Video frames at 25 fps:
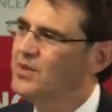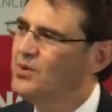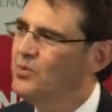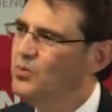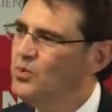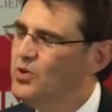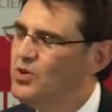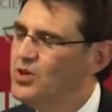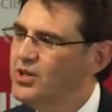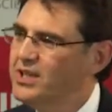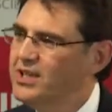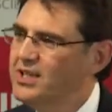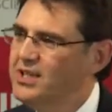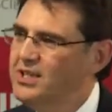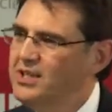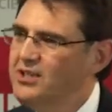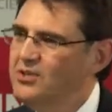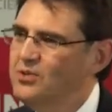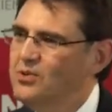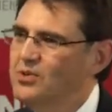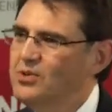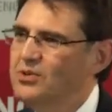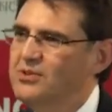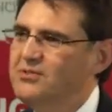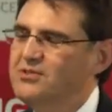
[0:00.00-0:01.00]
work in
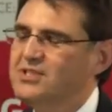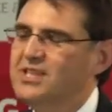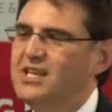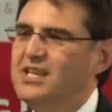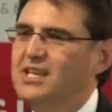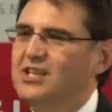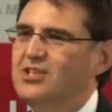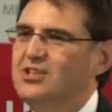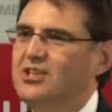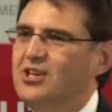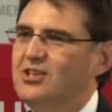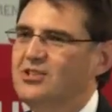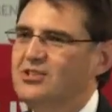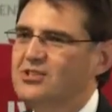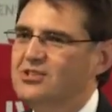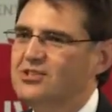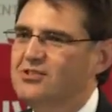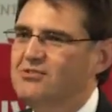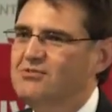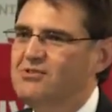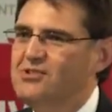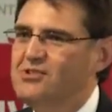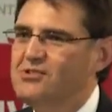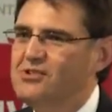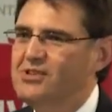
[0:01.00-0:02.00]
or have taken notice
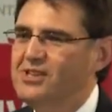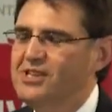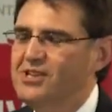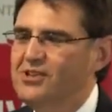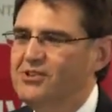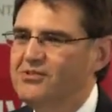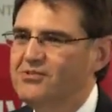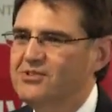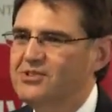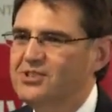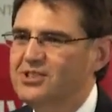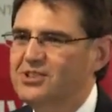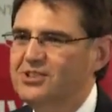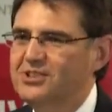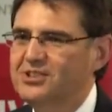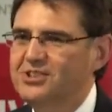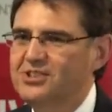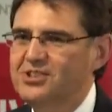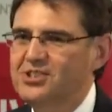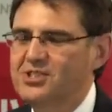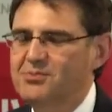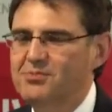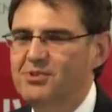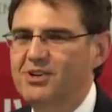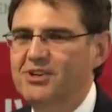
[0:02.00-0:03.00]
of rural health
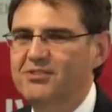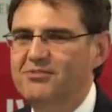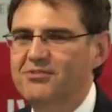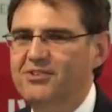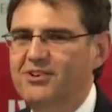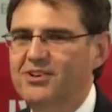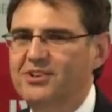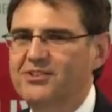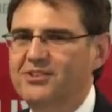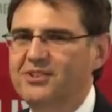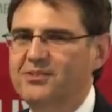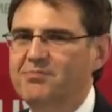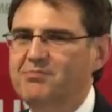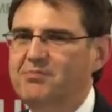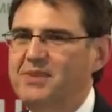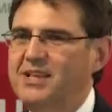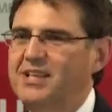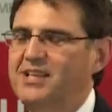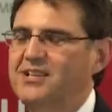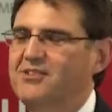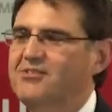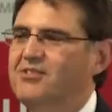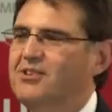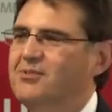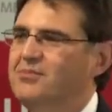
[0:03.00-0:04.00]
facilities, you might find that
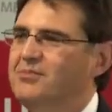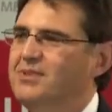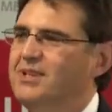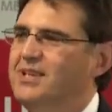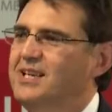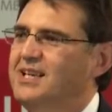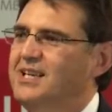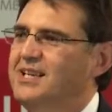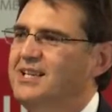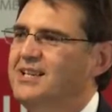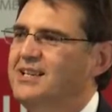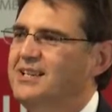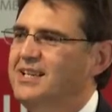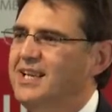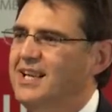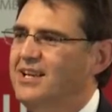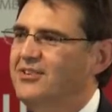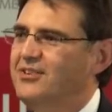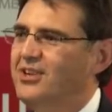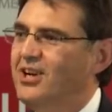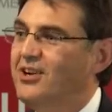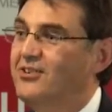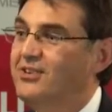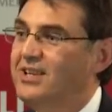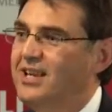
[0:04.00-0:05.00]
many of them now
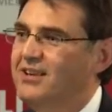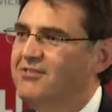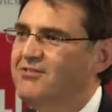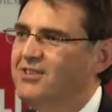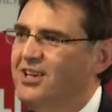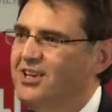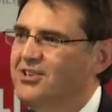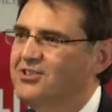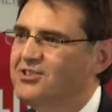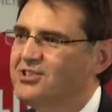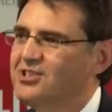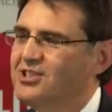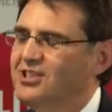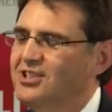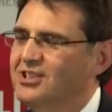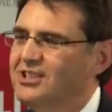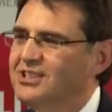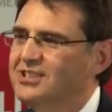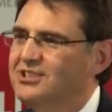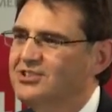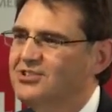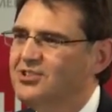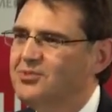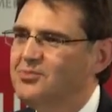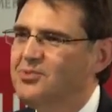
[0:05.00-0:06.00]
don't have those
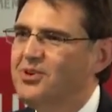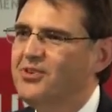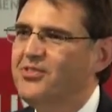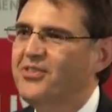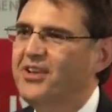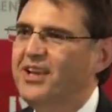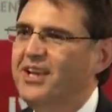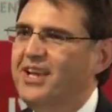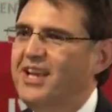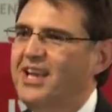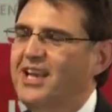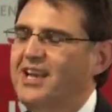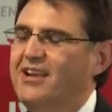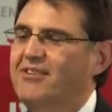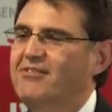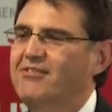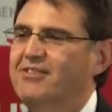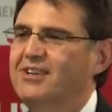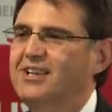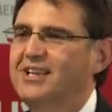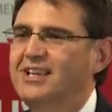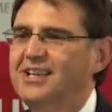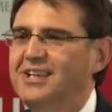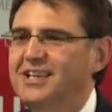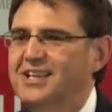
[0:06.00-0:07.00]
signs, that what they have
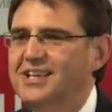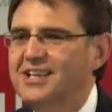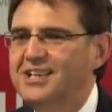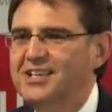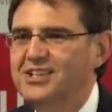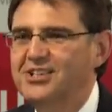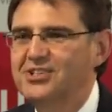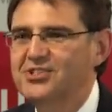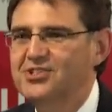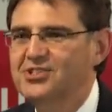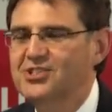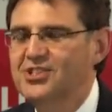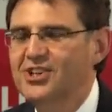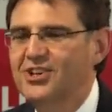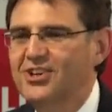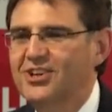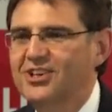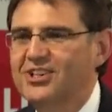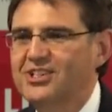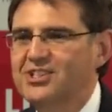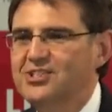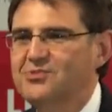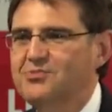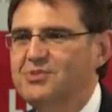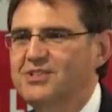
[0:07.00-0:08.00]
is
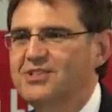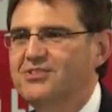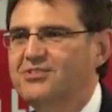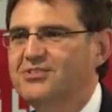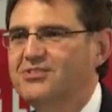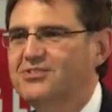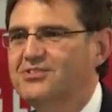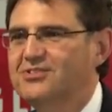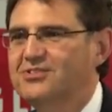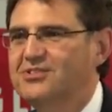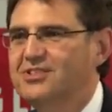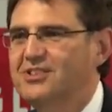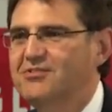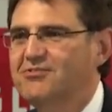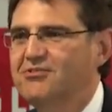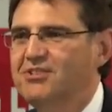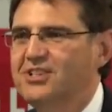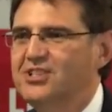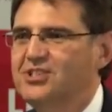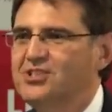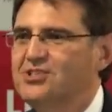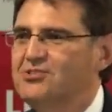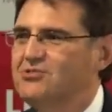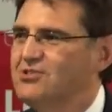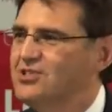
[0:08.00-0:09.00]
signs with
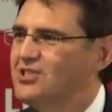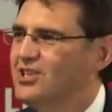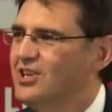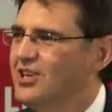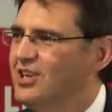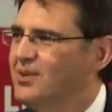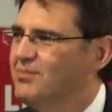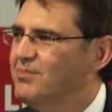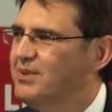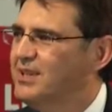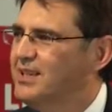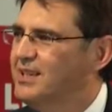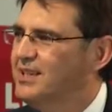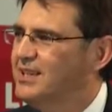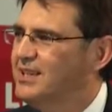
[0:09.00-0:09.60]
differential type